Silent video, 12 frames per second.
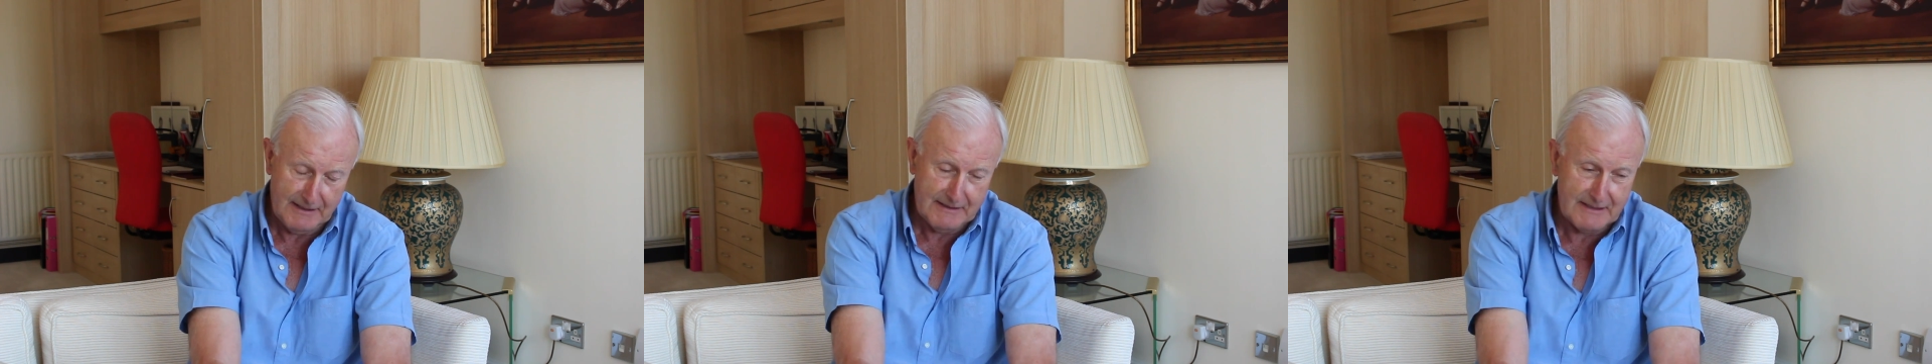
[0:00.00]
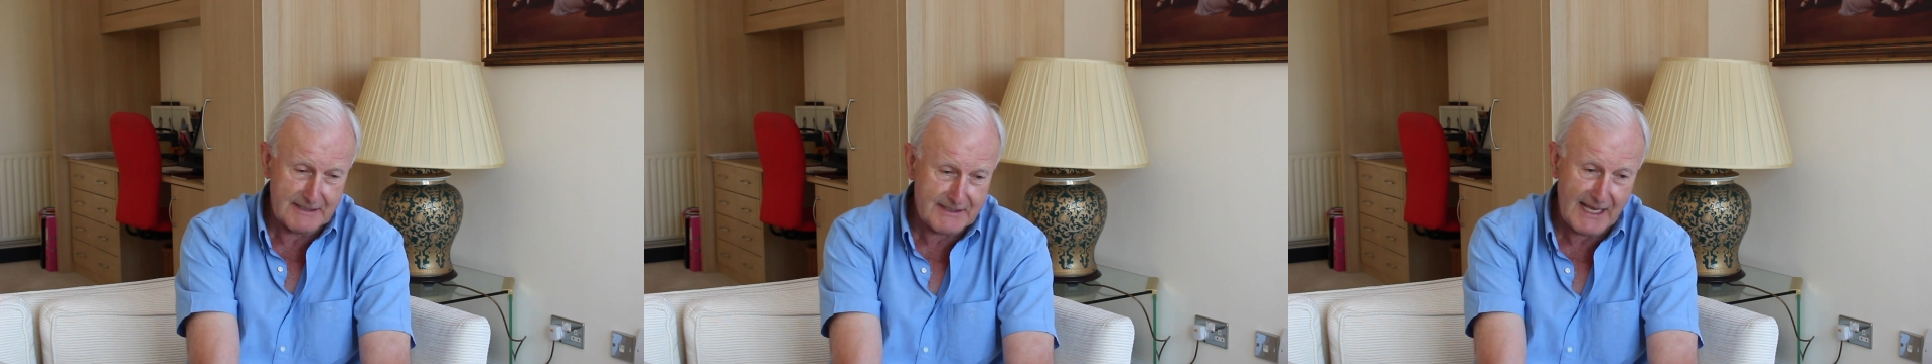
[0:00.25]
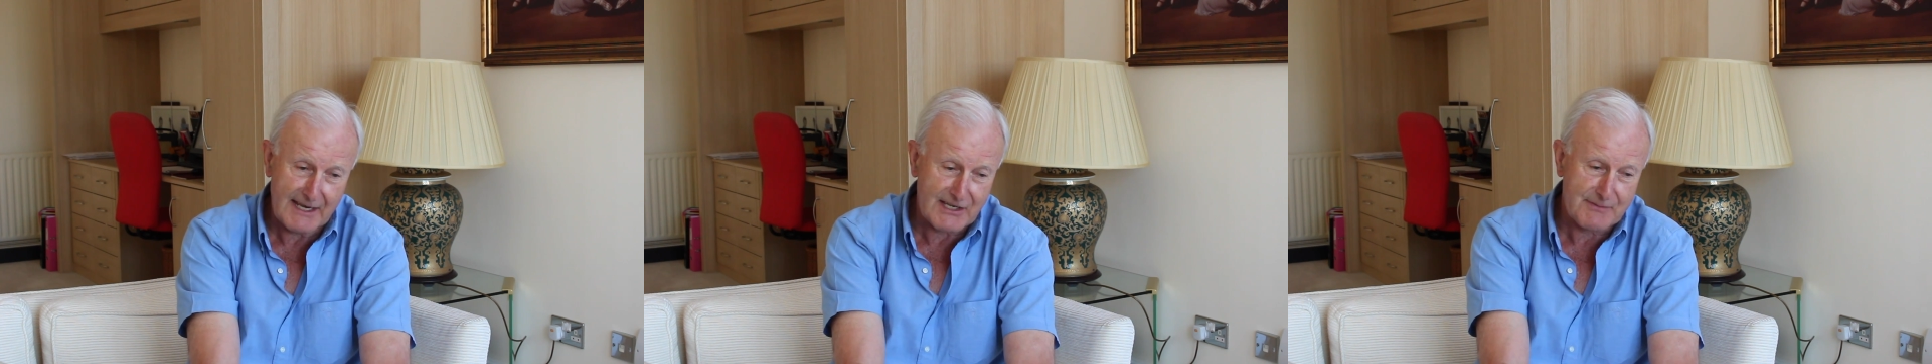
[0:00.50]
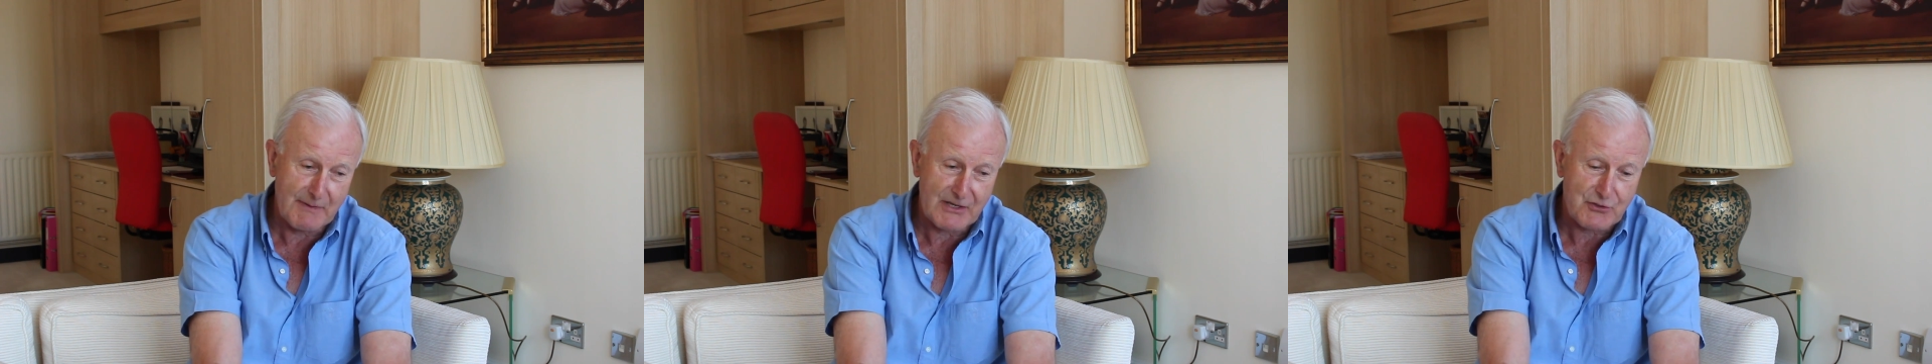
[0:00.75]
as
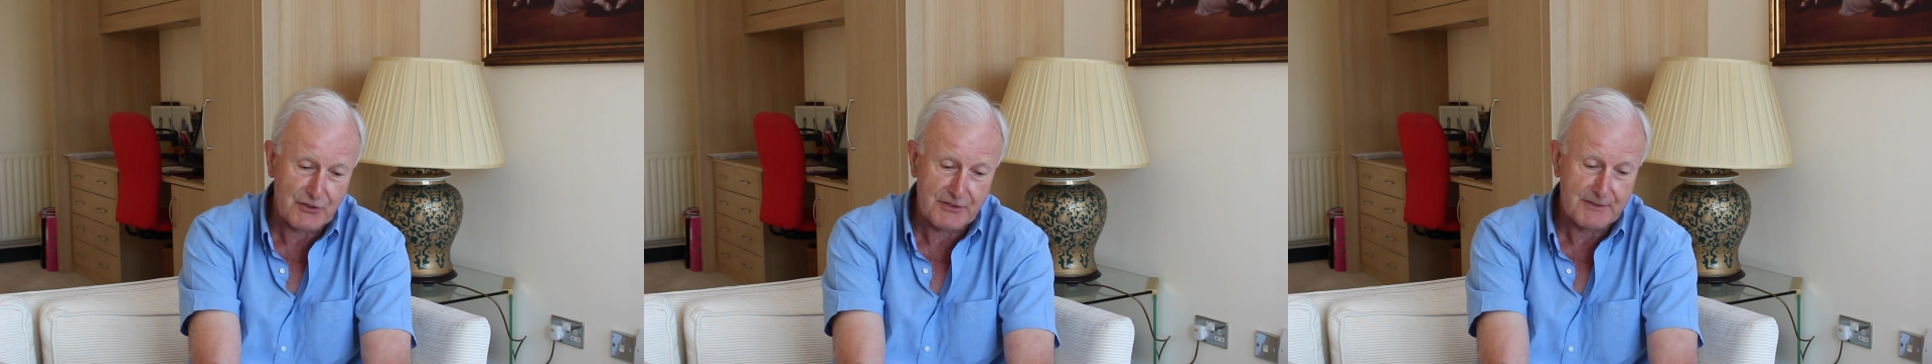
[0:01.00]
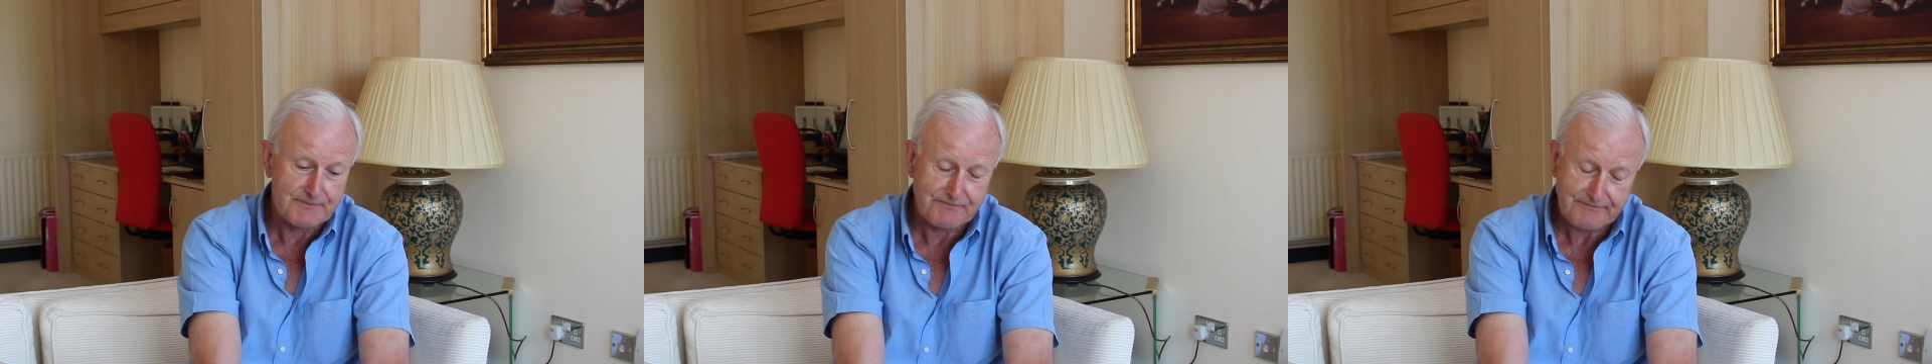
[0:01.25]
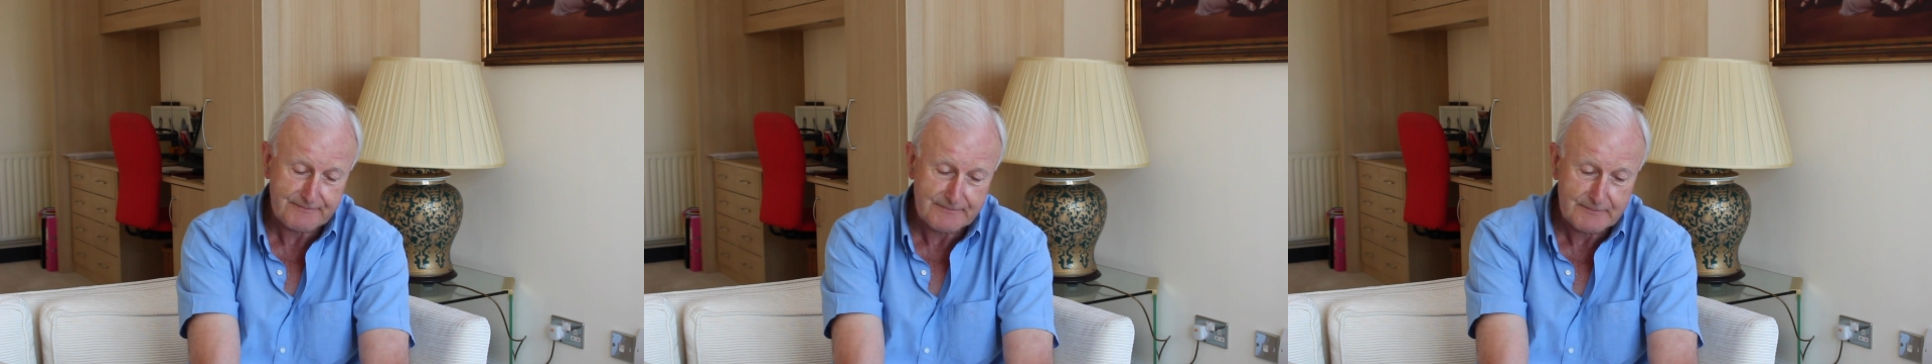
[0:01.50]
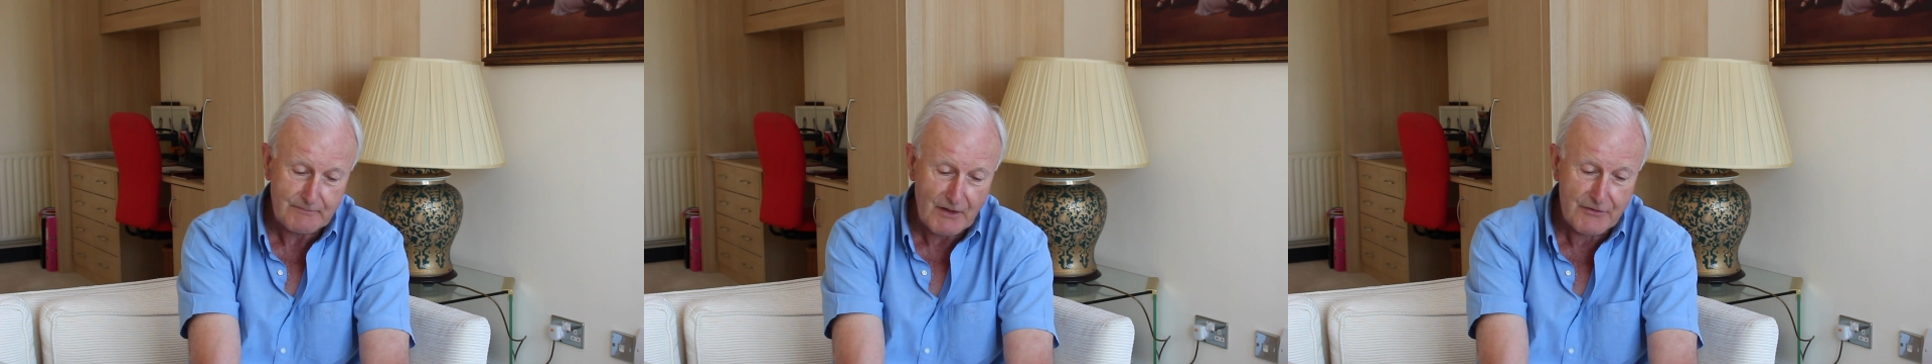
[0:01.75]
Alex mentioned,
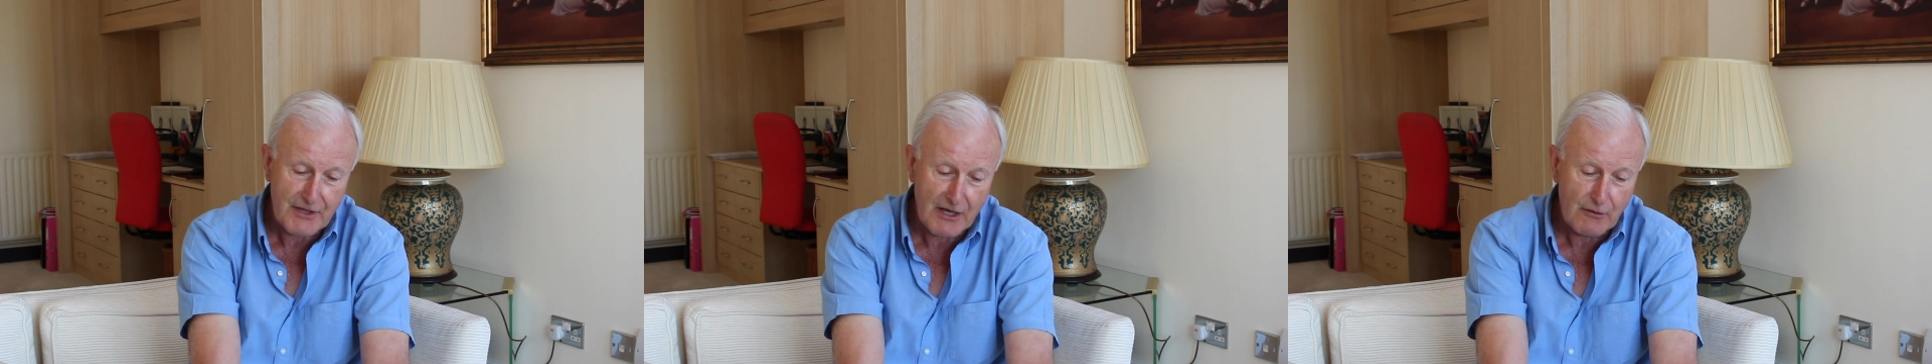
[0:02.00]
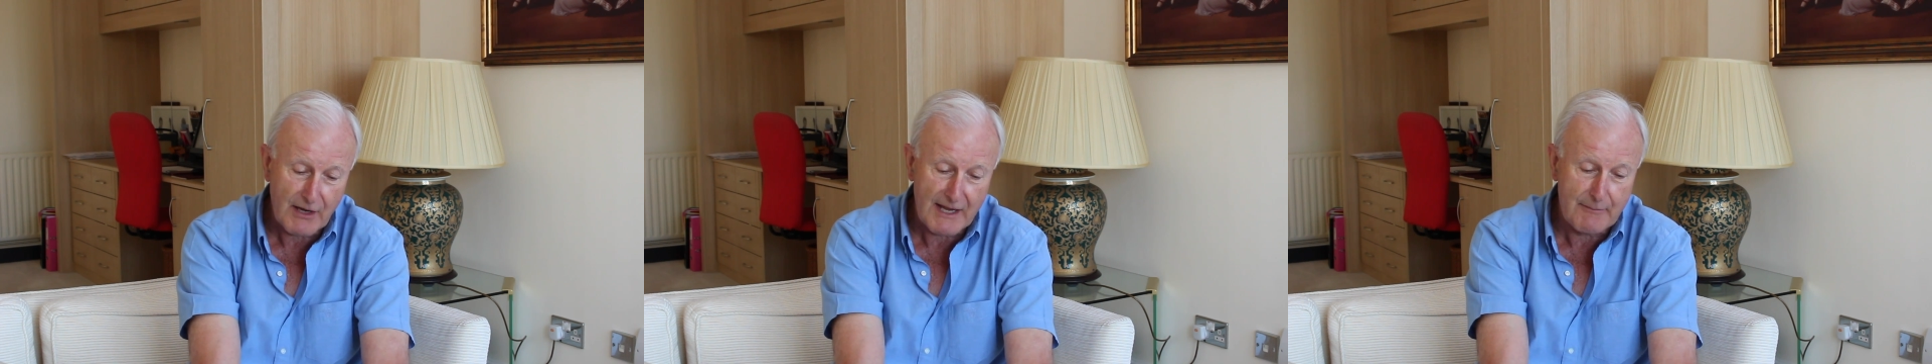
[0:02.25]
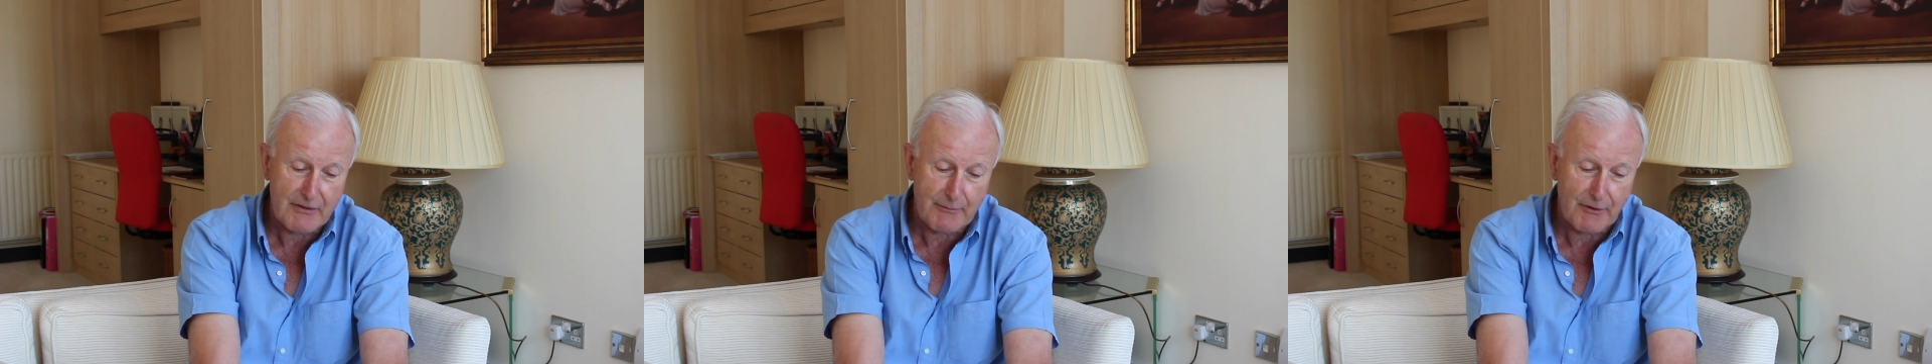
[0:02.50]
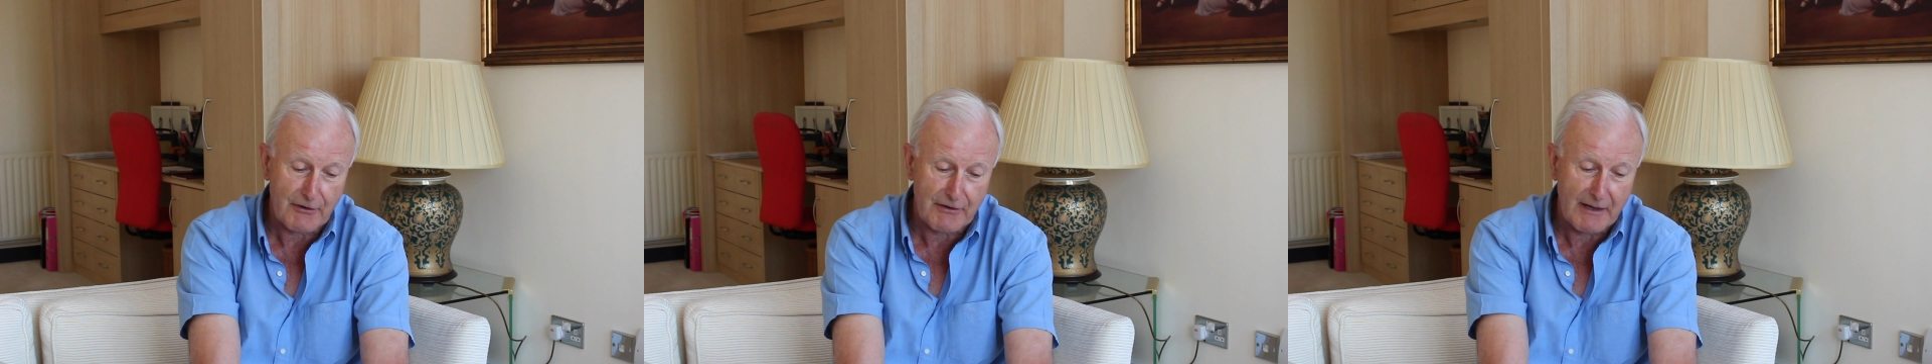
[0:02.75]
the whole aim of
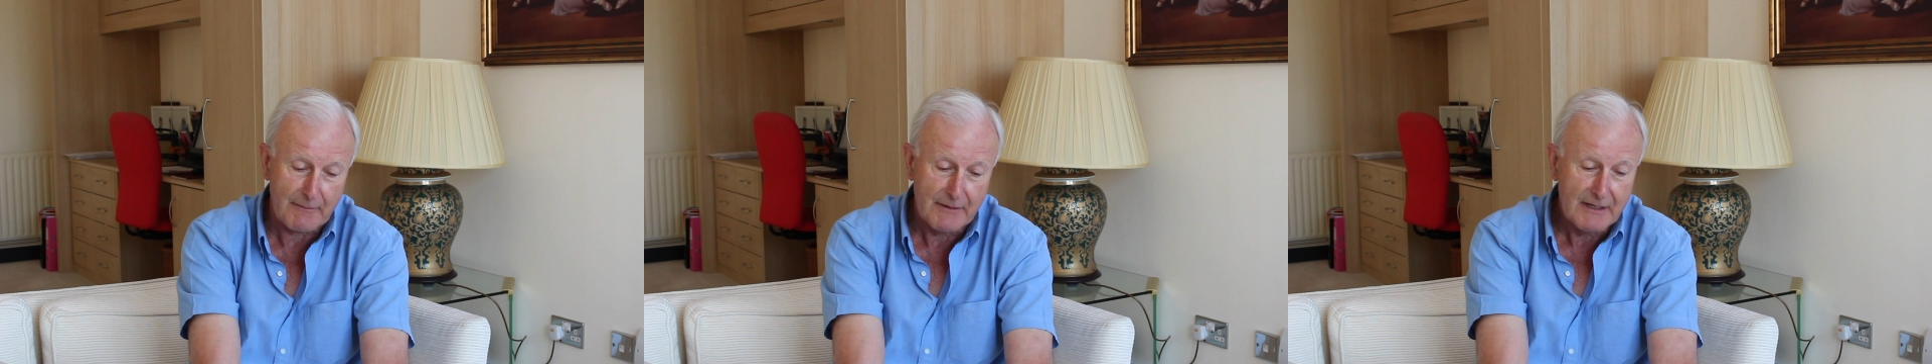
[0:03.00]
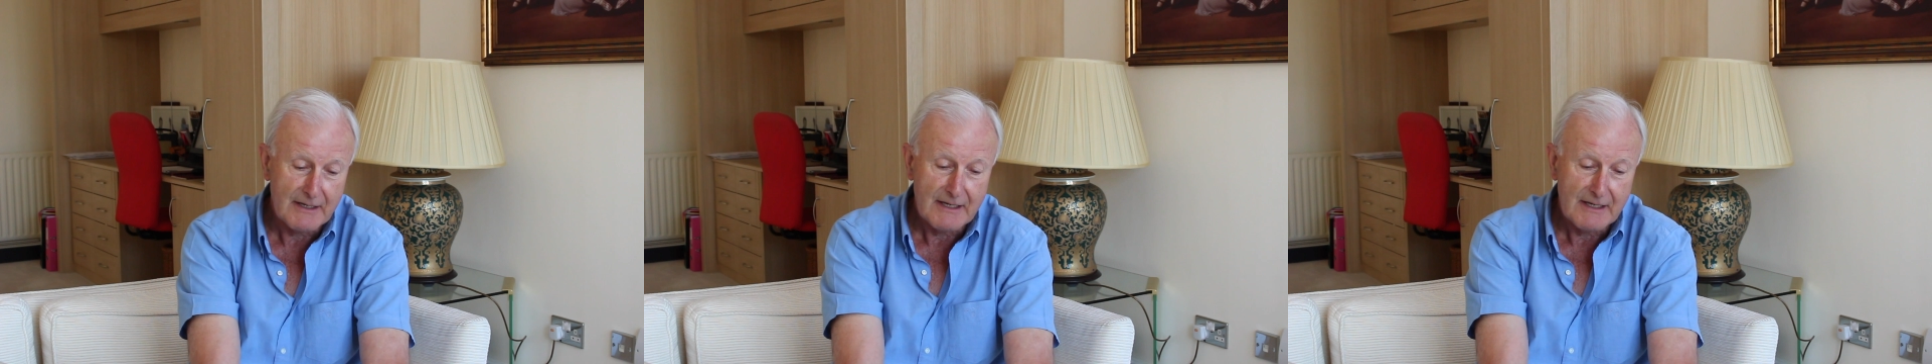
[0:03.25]
the program,